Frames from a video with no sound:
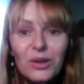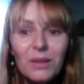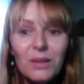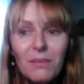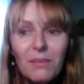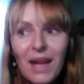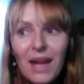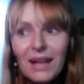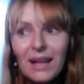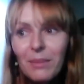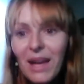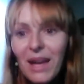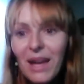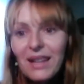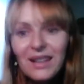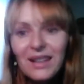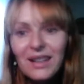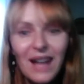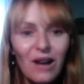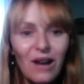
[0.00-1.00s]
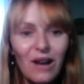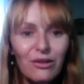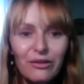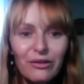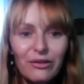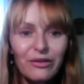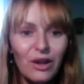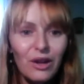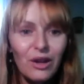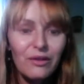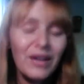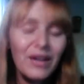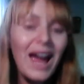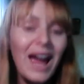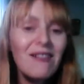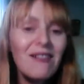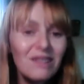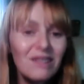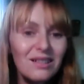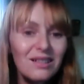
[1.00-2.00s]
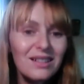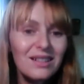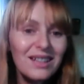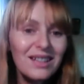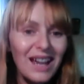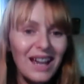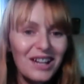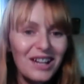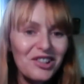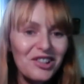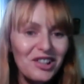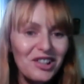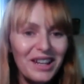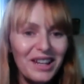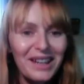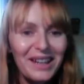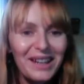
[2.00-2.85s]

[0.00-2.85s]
make bacon out of carrots, actually.